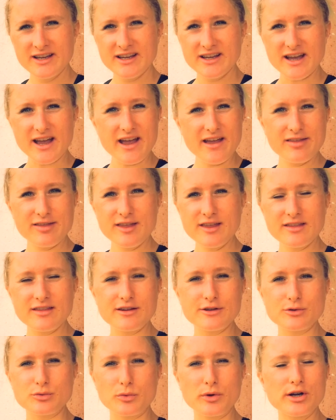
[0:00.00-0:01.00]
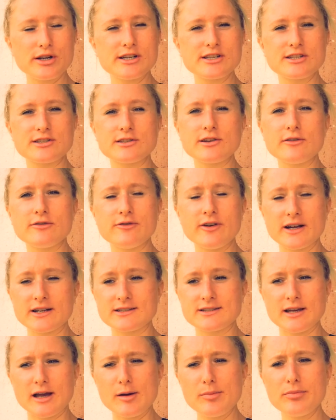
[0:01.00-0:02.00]
I think this world is so
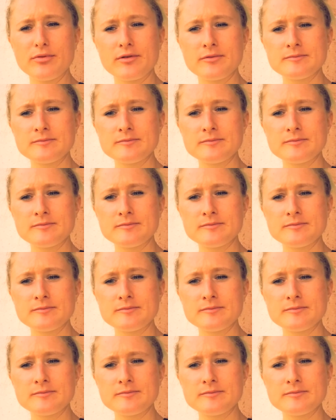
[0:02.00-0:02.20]
fucked up.